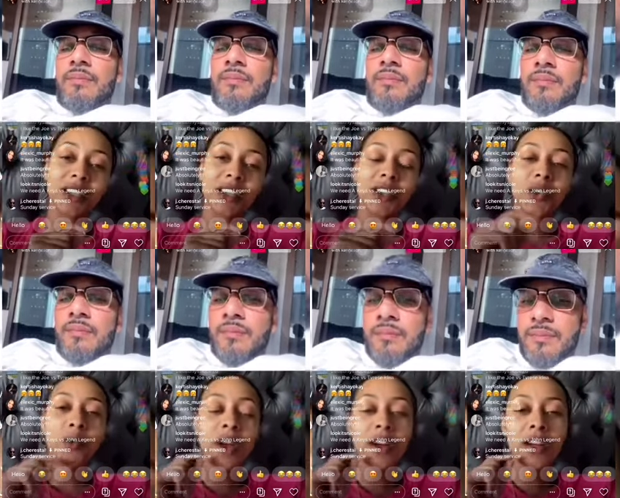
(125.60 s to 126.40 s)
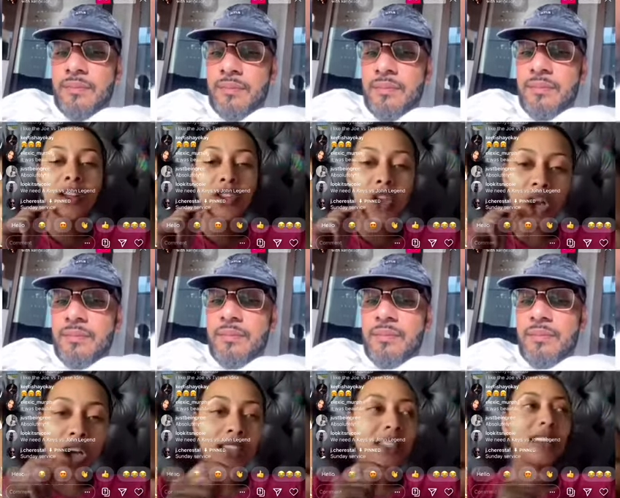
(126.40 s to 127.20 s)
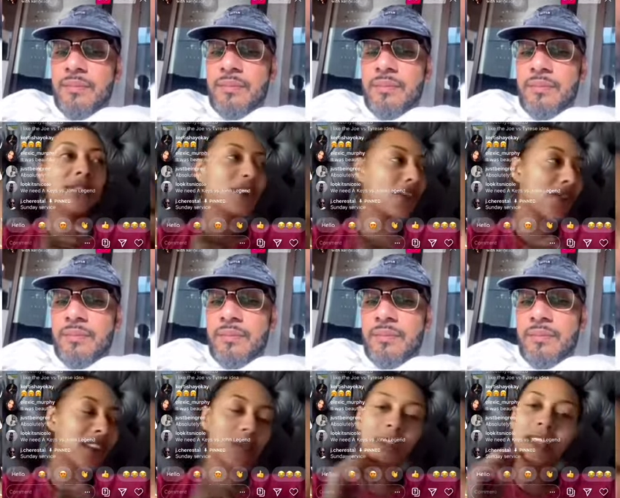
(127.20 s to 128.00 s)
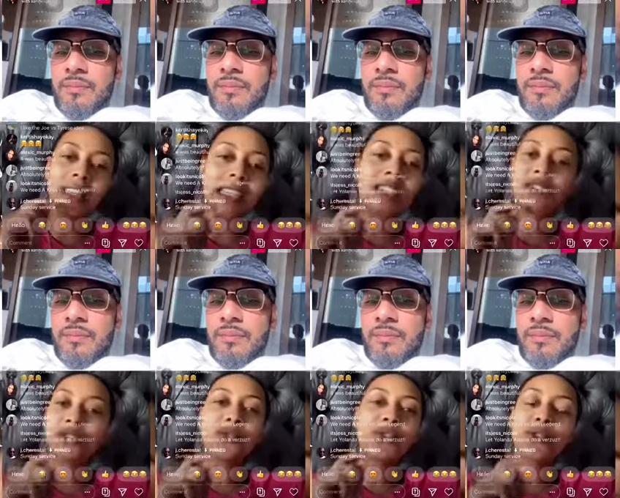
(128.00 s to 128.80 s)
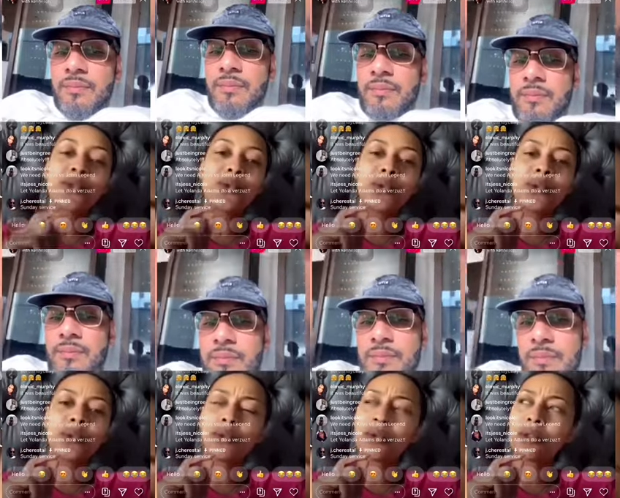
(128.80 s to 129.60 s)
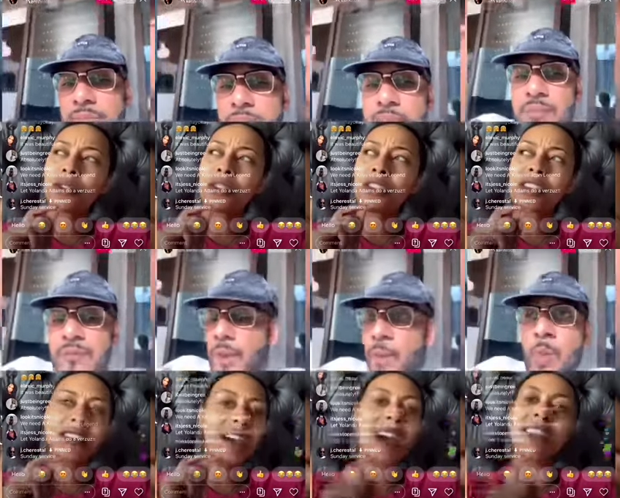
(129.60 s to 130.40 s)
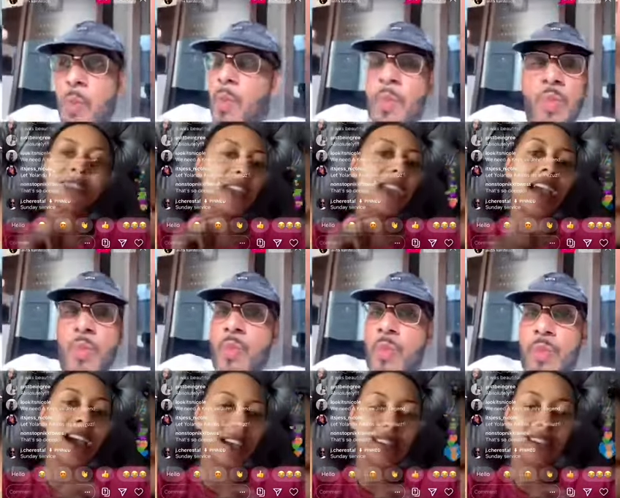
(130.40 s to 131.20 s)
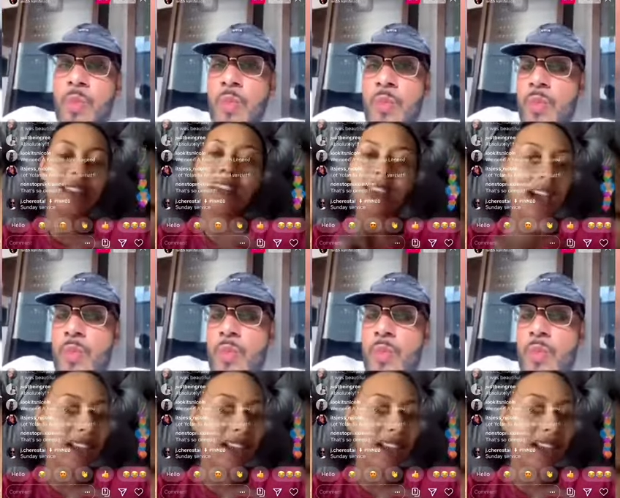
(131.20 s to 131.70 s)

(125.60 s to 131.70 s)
Speaker 1: where y'all didn't even know that it would lead you to this kind of chaos, these kinds